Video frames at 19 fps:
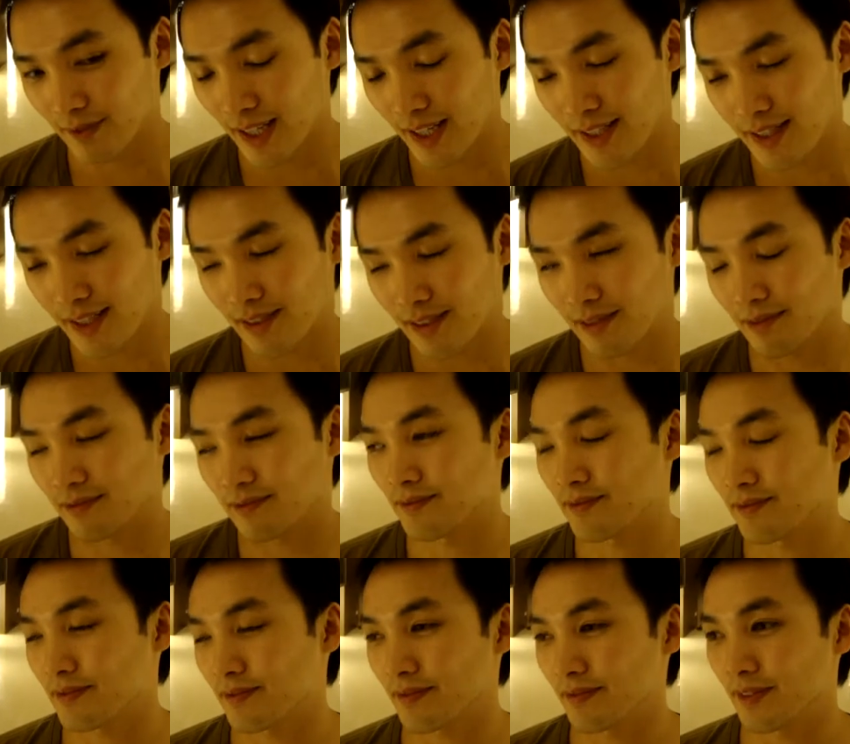it's
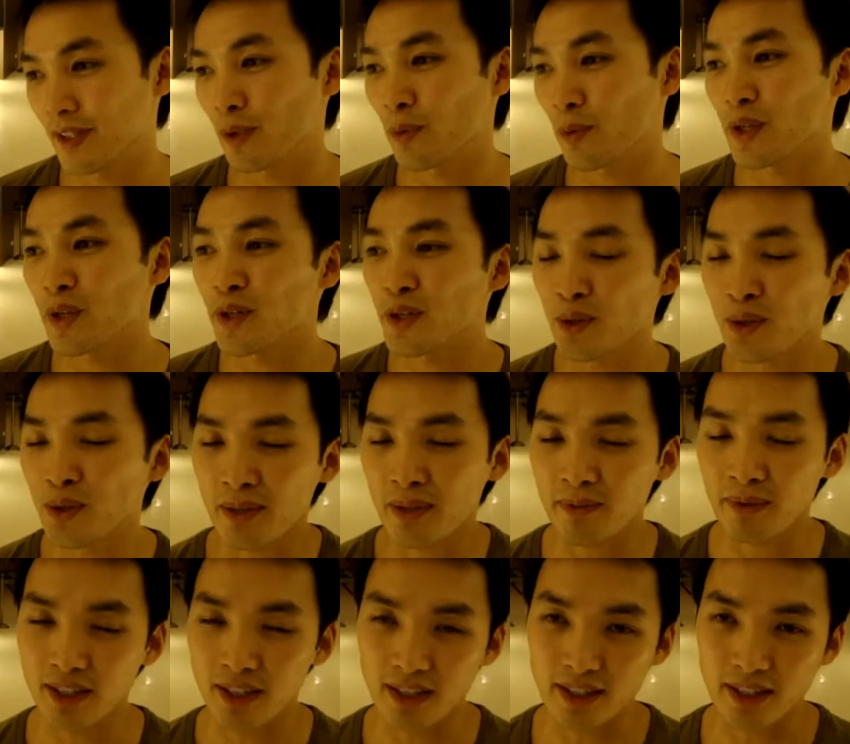when you do
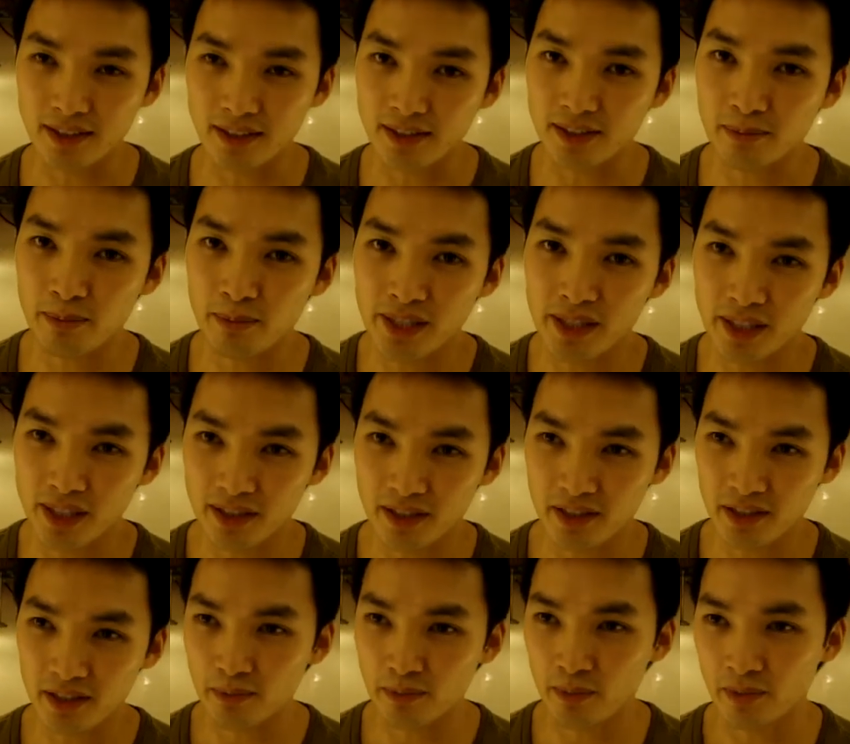something like this, being under
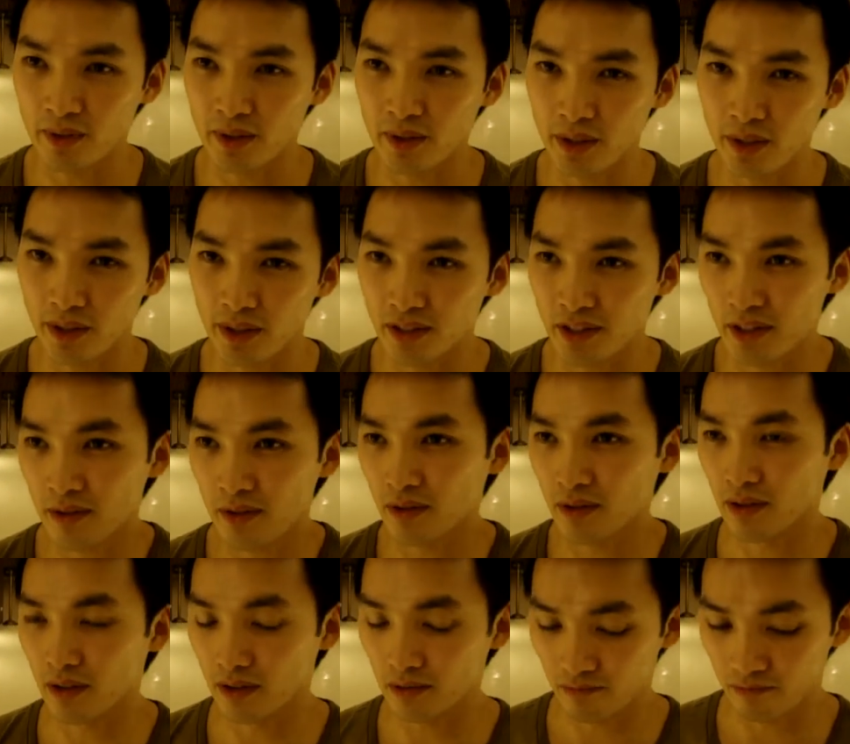in
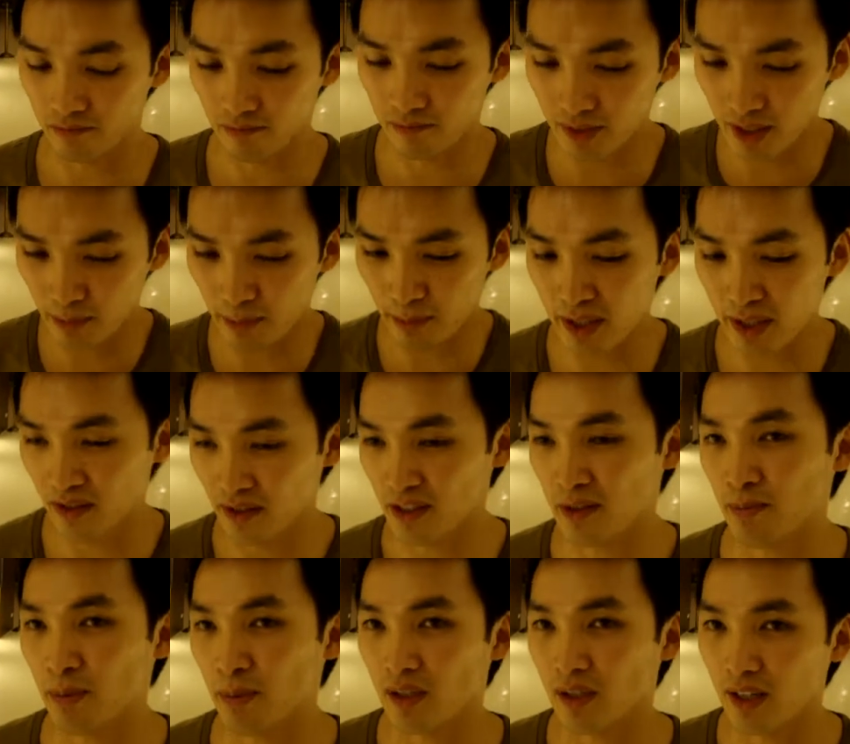the middle of the
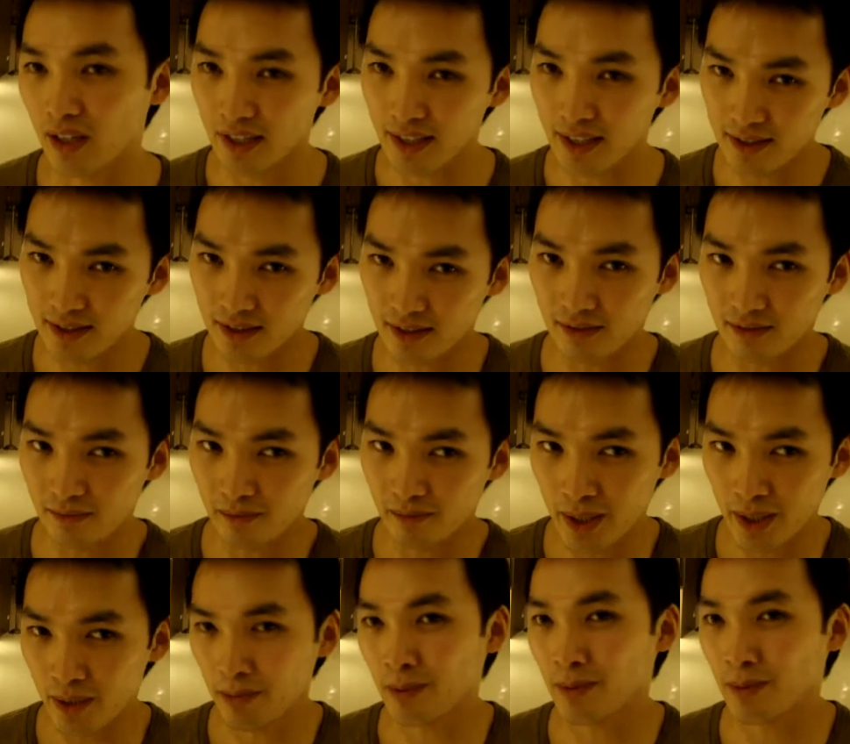spotlight, and
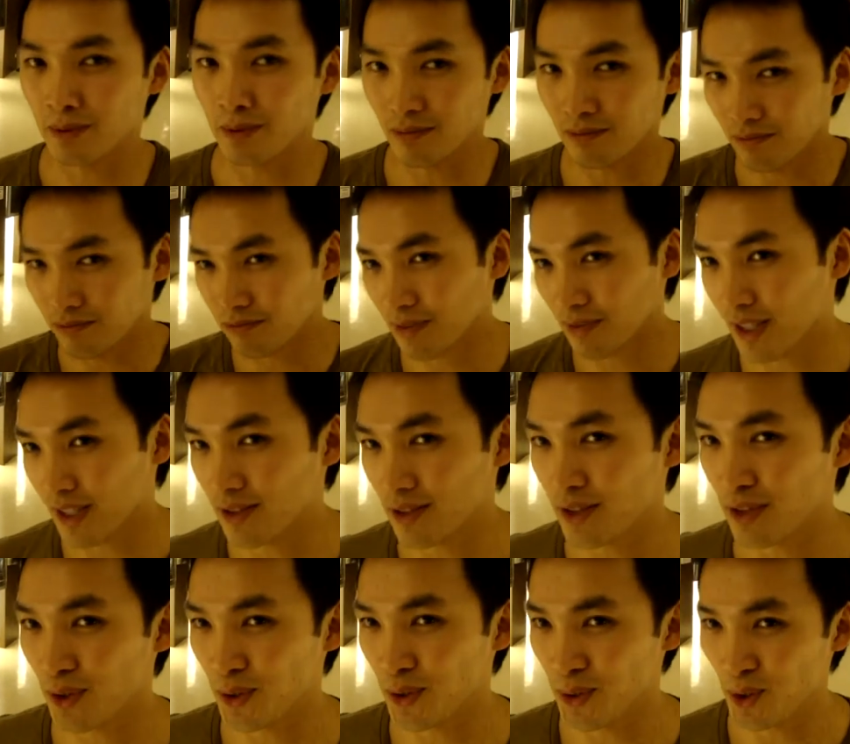people get to
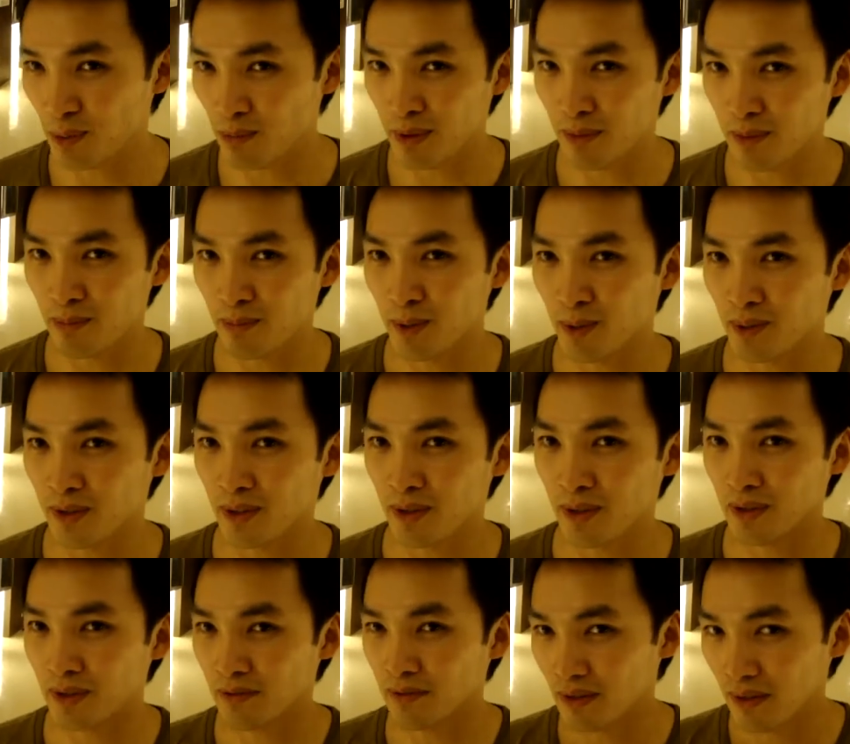know you a bit more,
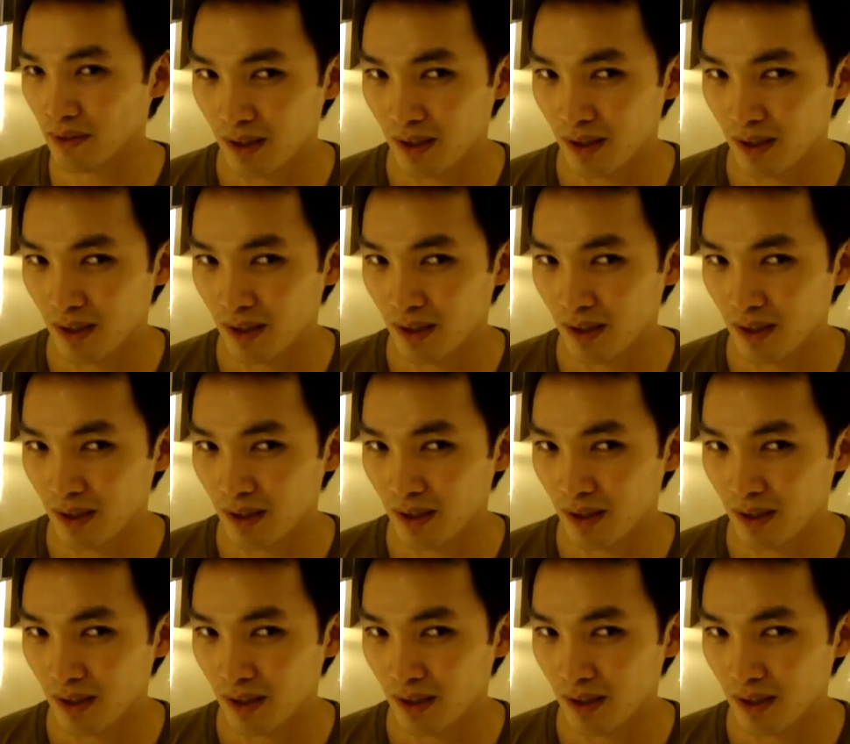and